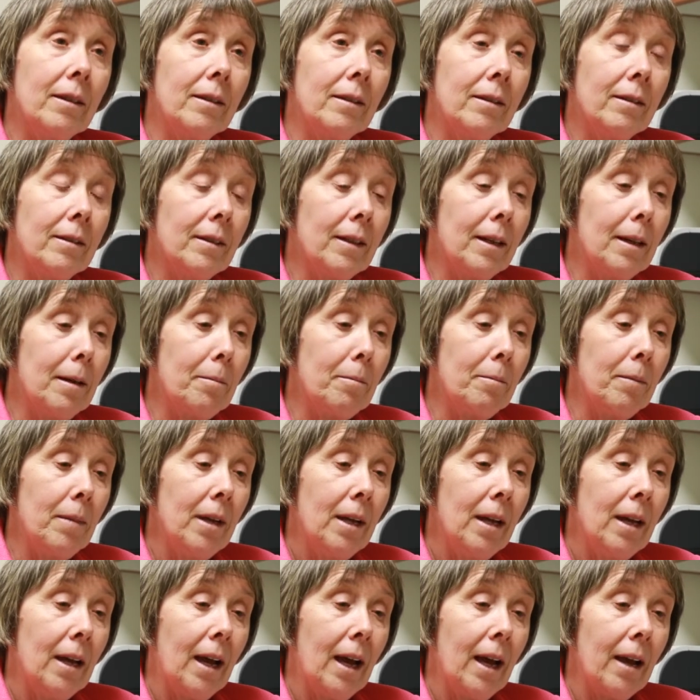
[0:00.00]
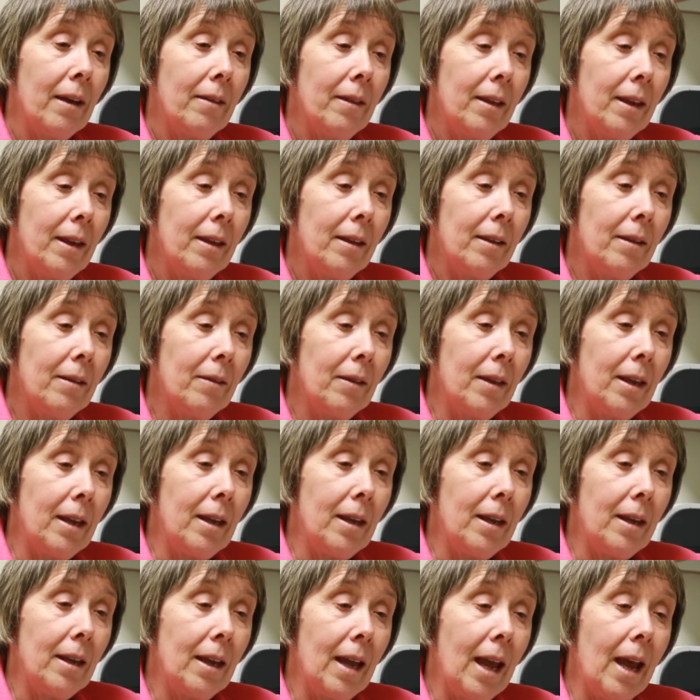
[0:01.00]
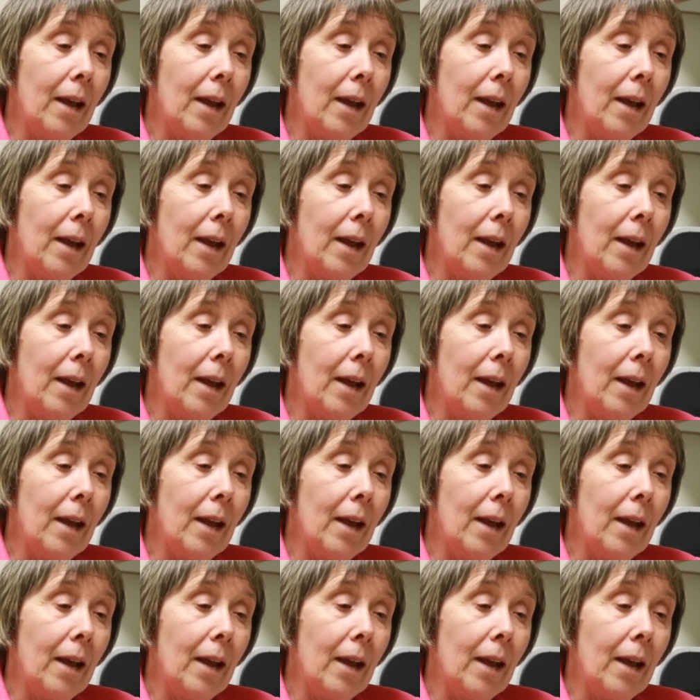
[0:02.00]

It's I think the